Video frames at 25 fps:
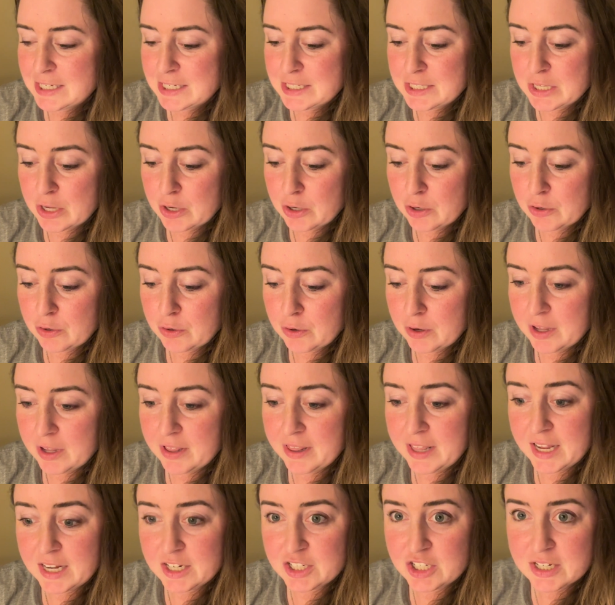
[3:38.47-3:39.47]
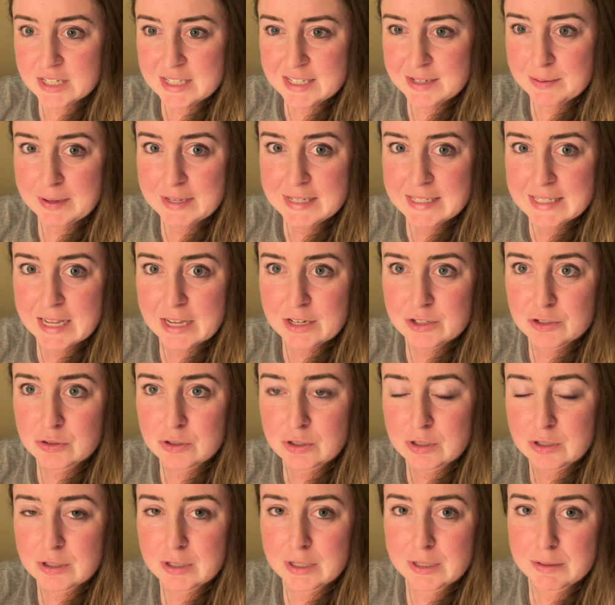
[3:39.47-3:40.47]
So they adjusted my
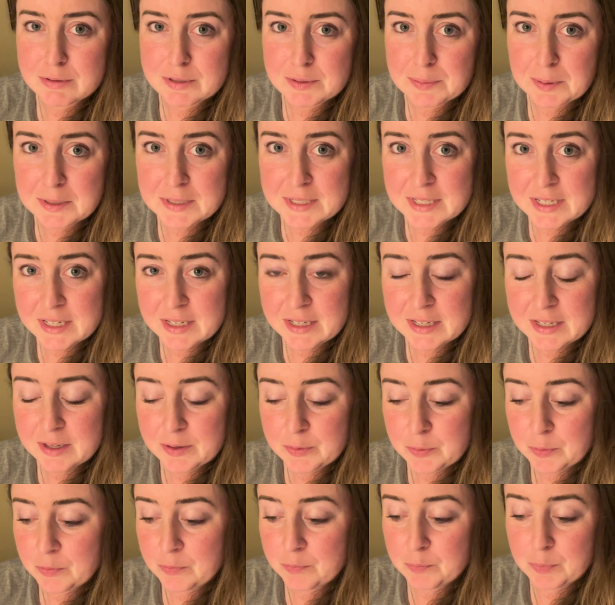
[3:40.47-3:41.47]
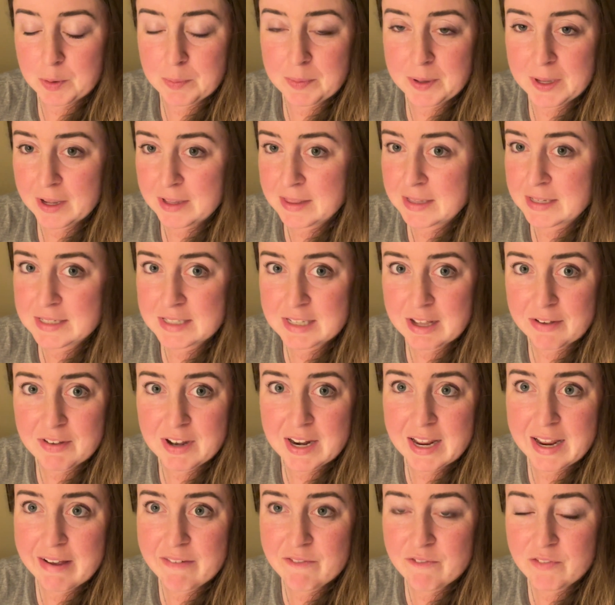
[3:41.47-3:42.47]
schedule. It was supposed to put me on the 7
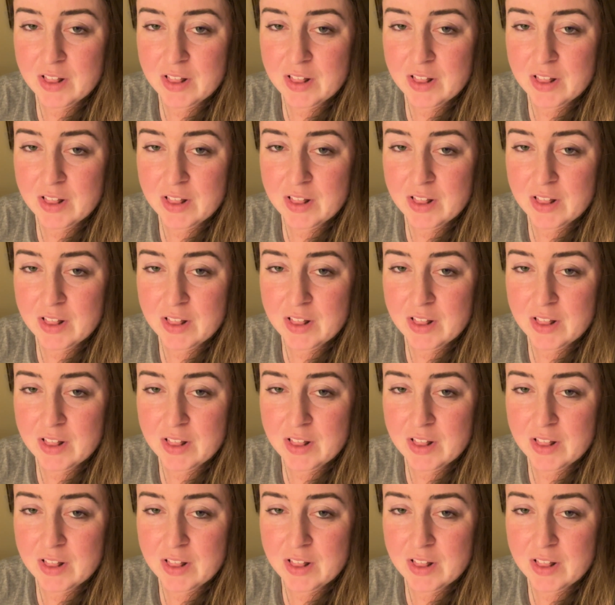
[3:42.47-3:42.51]
a.m.